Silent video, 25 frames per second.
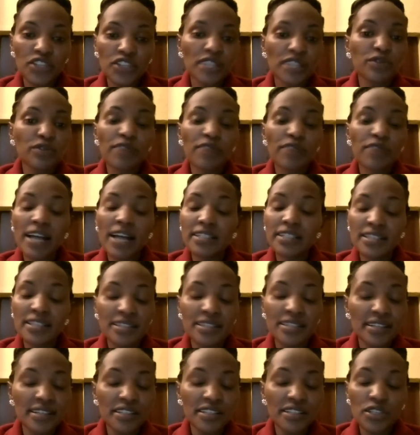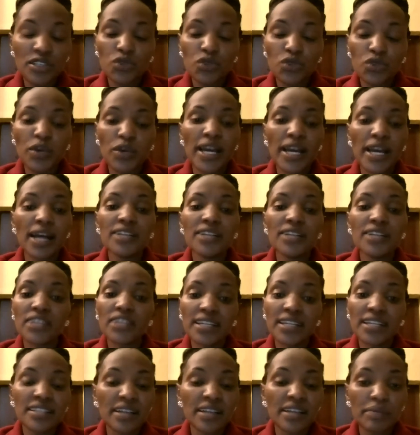And we've had incidences where
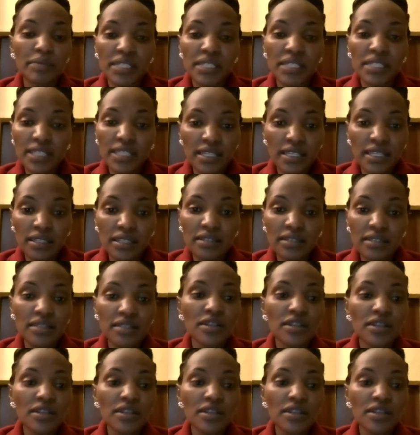journalists have been killed.